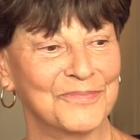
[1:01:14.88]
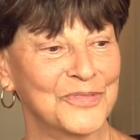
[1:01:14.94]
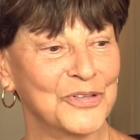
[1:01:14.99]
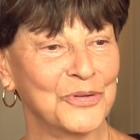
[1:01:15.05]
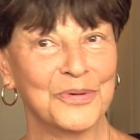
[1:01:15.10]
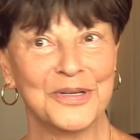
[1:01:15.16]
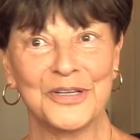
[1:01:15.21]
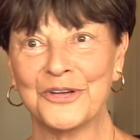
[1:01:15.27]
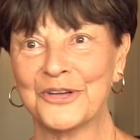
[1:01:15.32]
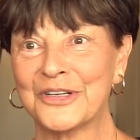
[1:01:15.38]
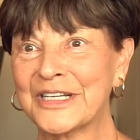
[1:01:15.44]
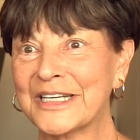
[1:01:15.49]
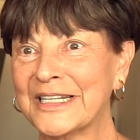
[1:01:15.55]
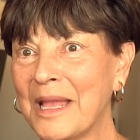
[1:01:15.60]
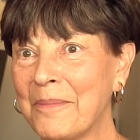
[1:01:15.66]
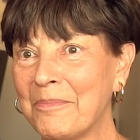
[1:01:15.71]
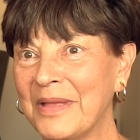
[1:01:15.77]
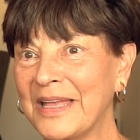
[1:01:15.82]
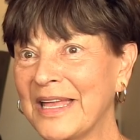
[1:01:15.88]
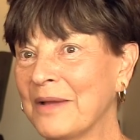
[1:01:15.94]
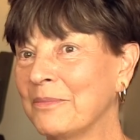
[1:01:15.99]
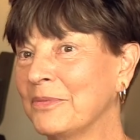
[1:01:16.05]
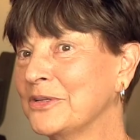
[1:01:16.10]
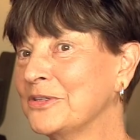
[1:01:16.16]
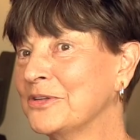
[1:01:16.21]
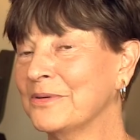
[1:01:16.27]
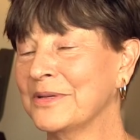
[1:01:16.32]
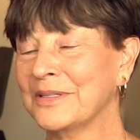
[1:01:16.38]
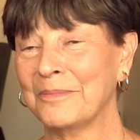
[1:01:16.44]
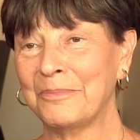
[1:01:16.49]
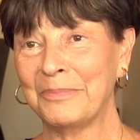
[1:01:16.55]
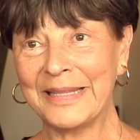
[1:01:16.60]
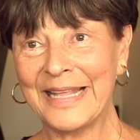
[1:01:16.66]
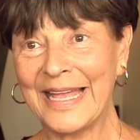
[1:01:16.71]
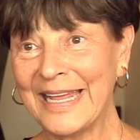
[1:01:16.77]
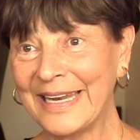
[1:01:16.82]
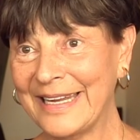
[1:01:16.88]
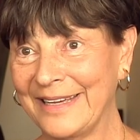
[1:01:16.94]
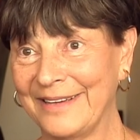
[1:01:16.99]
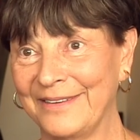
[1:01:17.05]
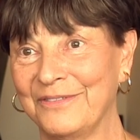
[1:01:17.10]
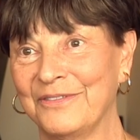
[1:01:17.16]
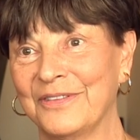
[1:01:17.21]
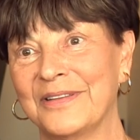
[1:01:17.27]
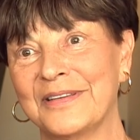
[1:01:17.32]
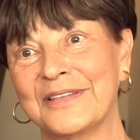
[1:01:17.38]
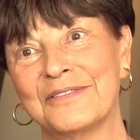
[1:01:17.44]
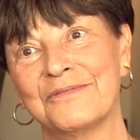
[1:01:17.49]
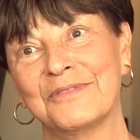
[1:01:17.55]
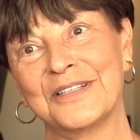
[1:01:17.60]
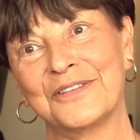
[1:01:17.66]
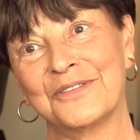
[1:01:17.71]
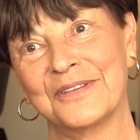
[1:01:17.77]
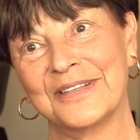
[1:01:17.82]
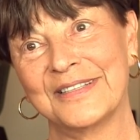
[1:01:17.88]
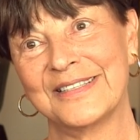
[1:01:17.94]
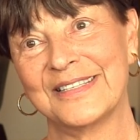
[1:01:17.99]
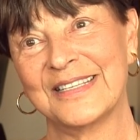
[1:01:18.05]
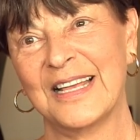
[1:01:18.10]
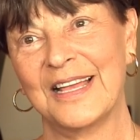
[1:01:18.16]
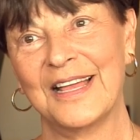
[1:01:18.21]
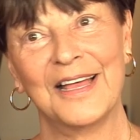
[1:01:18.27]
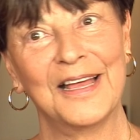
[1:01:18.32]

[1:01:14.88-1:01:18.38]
doing your schlepping and we're doing the planning for these retreats.